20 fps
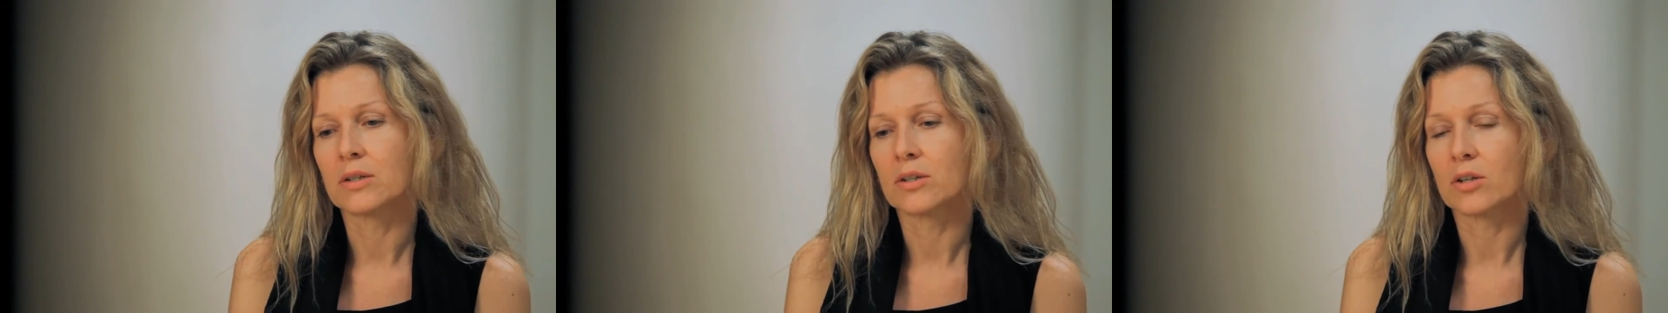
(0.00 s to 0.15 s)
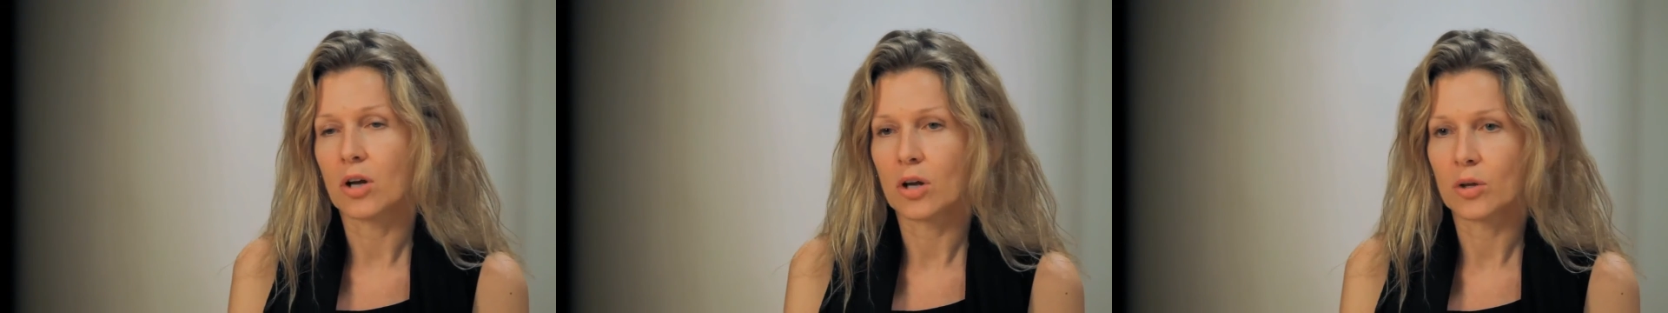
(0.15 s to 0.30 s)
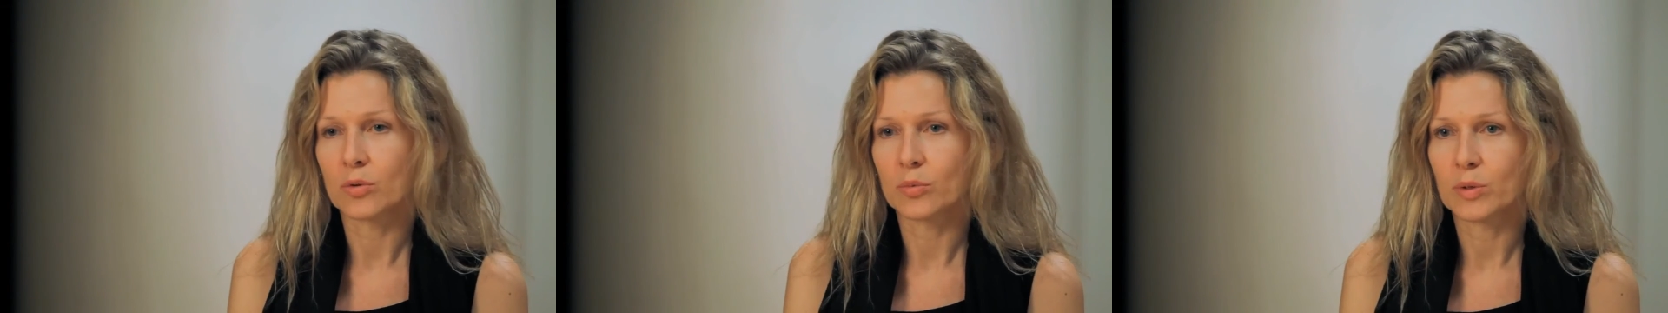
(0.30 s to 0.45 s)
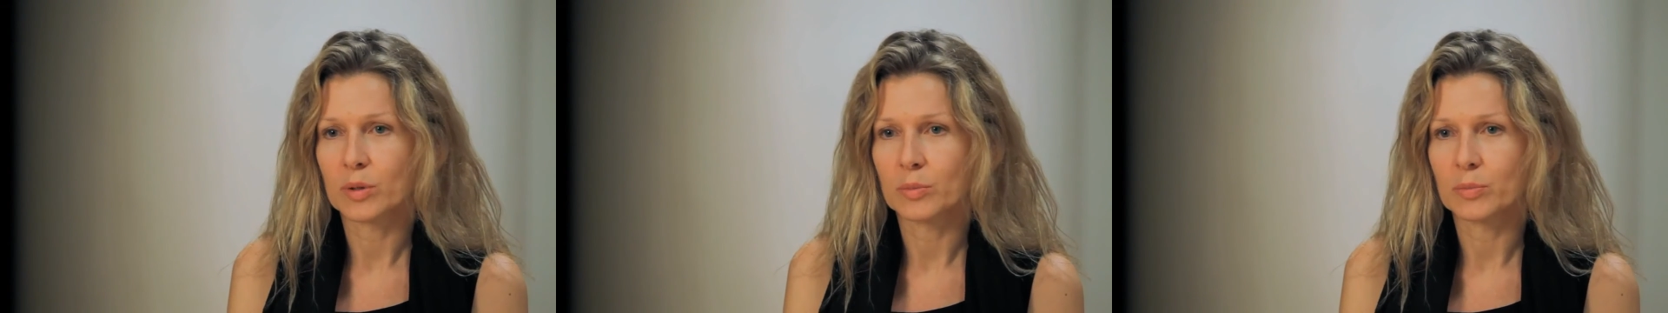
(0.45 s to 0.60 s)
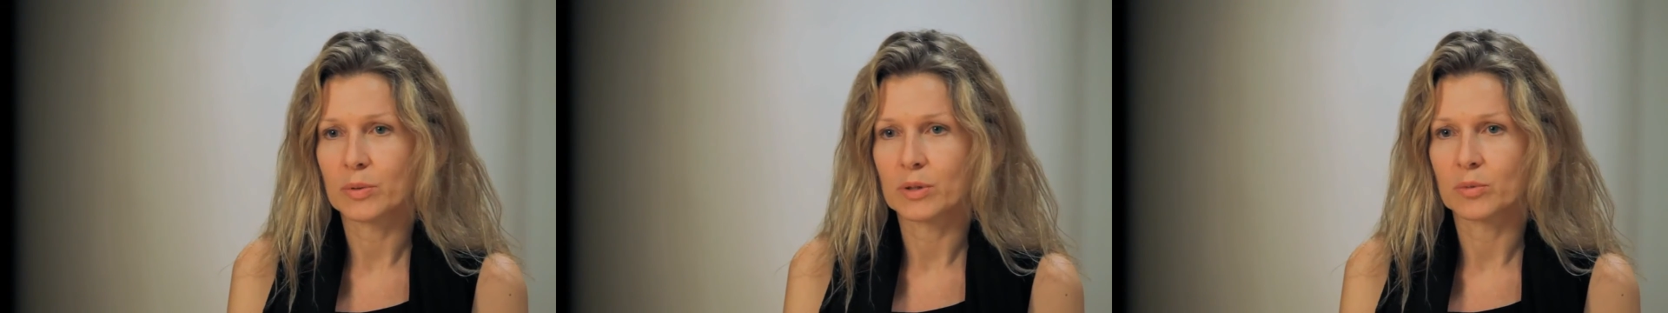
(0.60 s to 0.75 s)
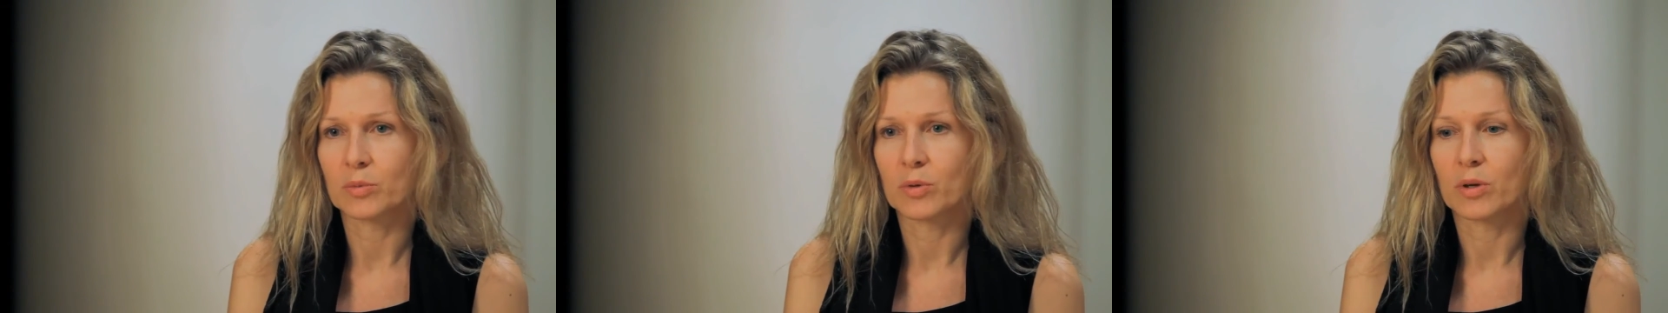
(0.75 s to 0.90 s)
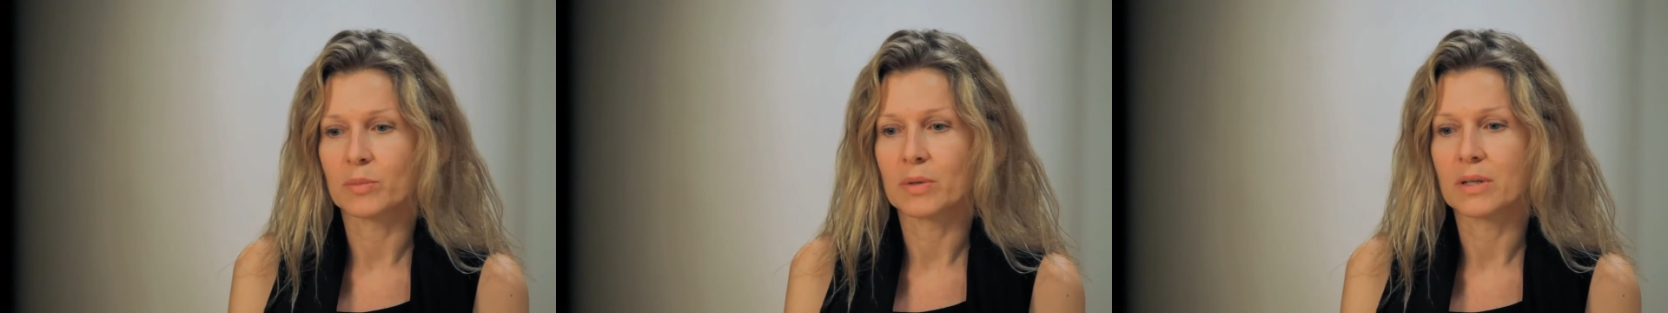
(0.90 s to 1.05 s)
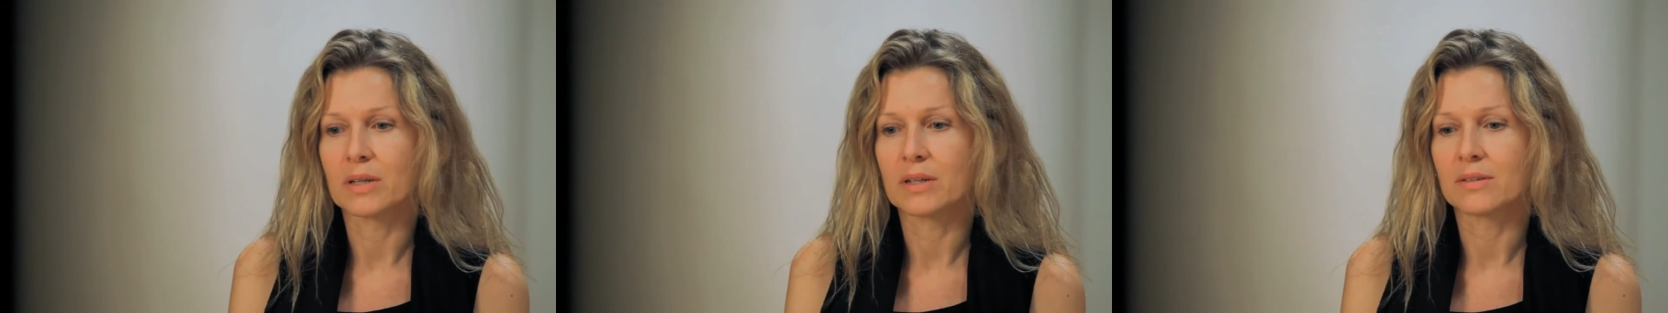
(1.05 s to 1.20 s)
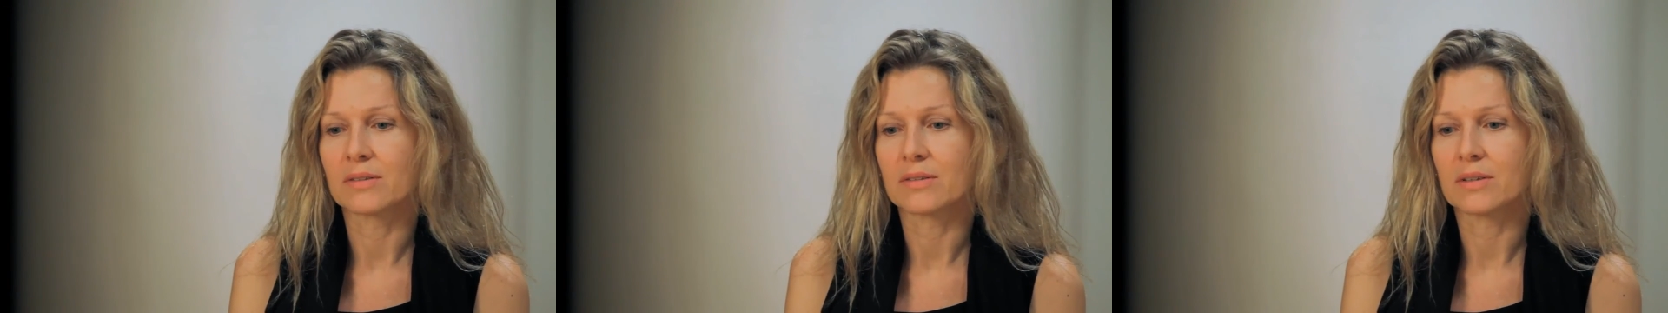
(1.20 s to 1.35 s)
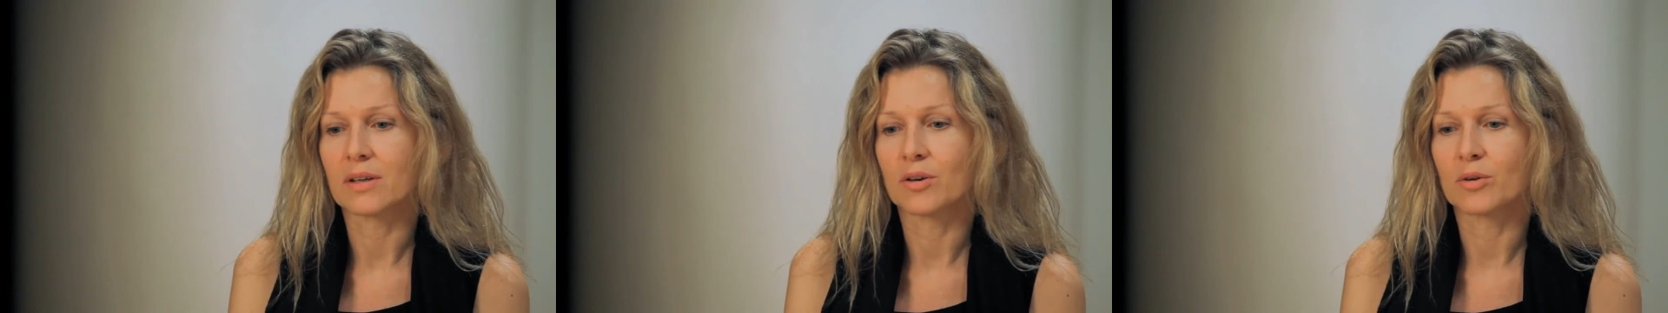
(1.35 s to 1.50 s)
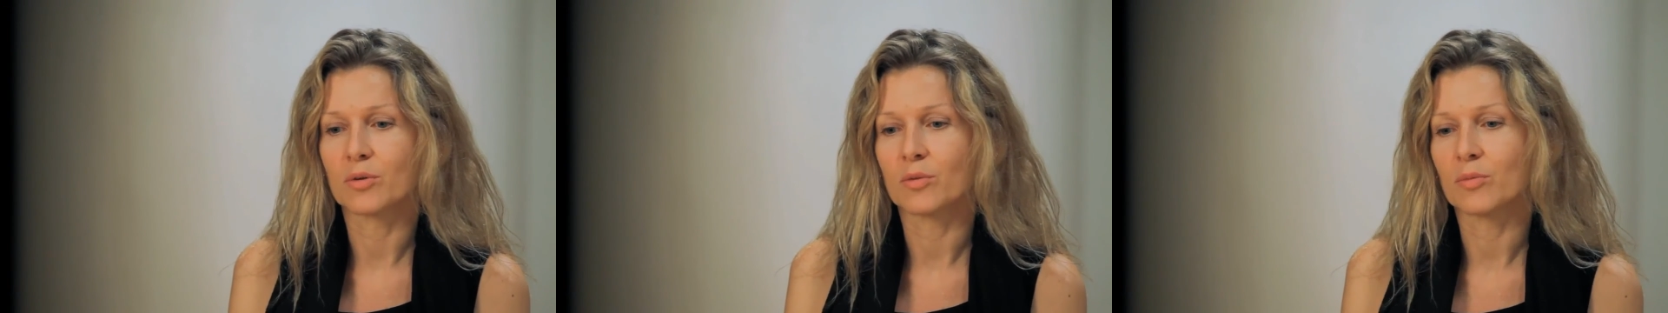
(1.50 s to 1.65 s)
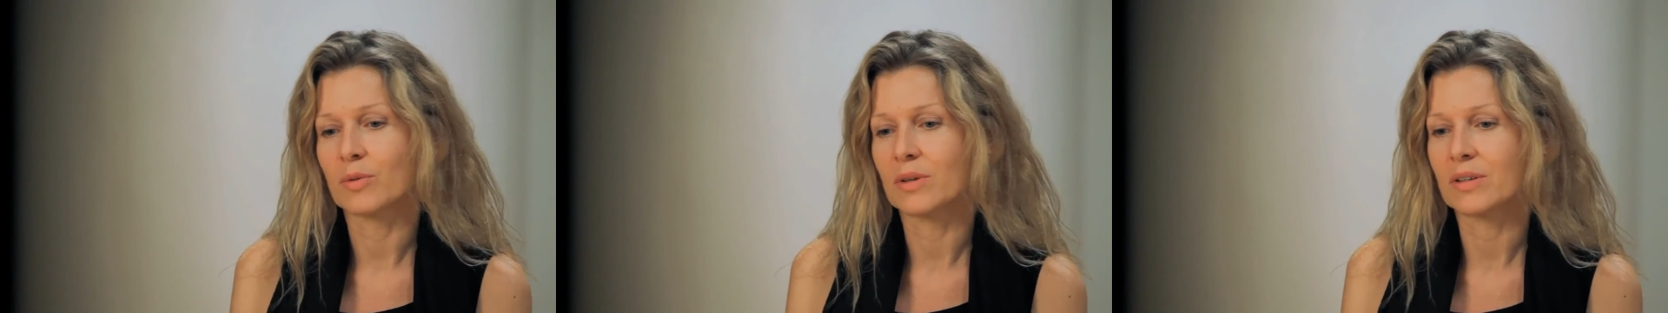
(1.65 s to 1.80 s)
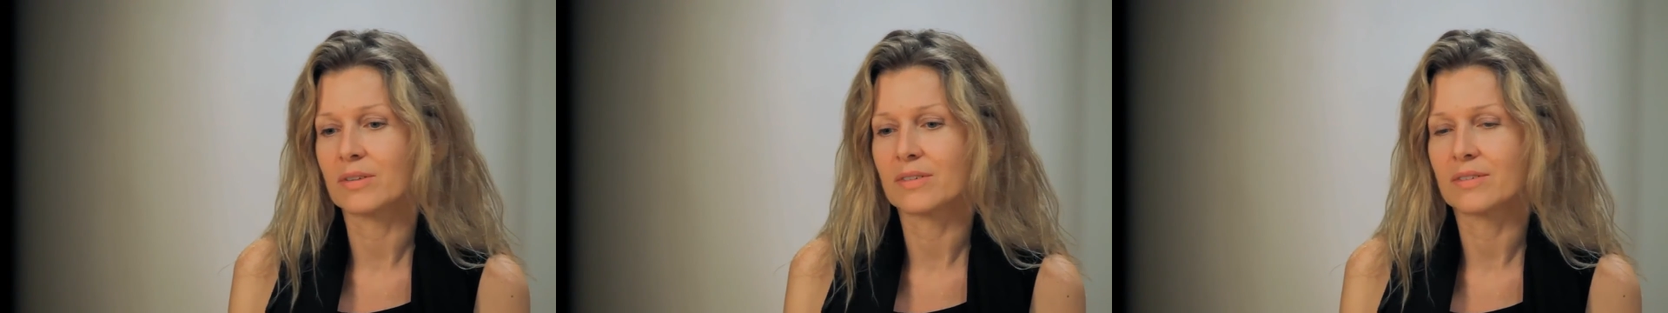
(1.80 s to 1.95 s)
called Weeping Woman, and
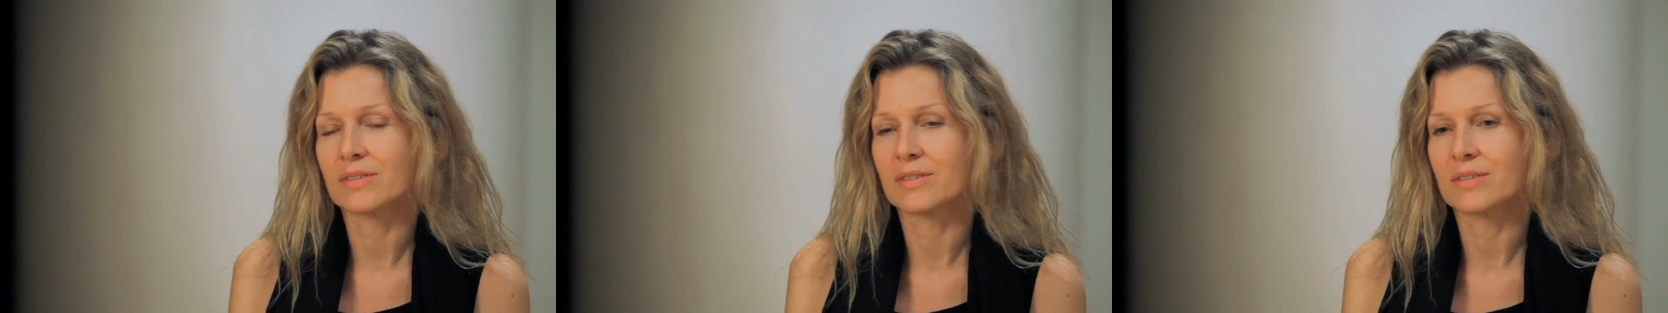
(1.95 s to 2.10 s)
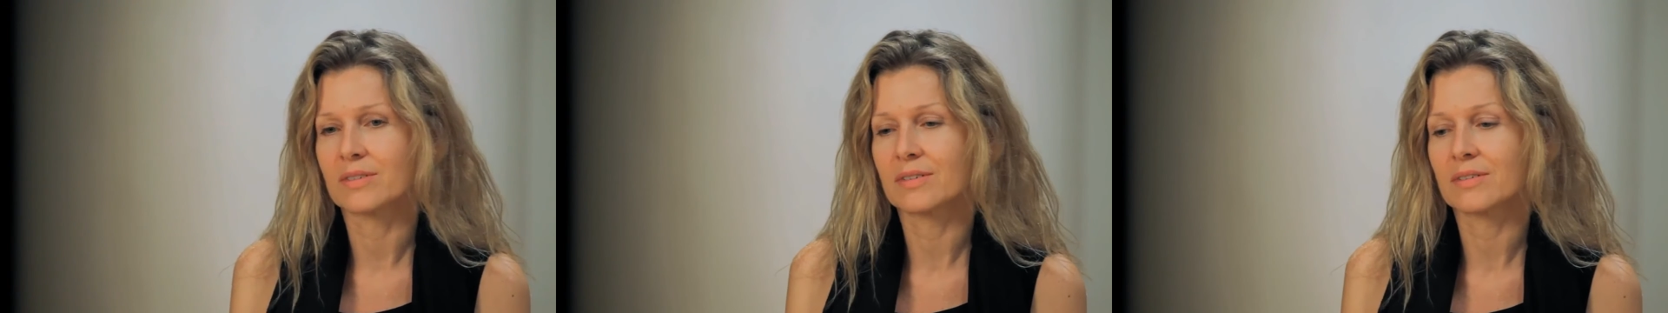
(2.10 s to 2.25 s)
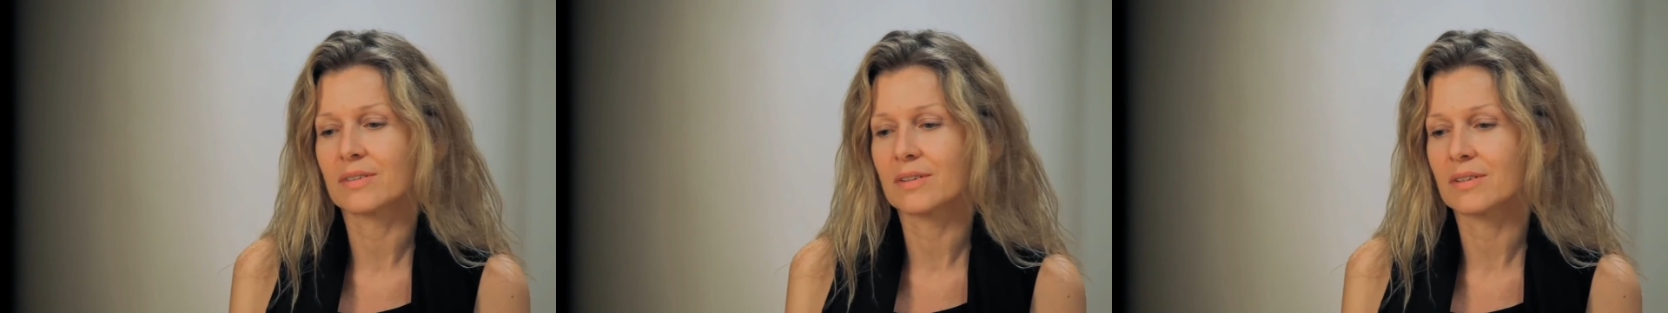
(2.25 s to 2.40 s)
so its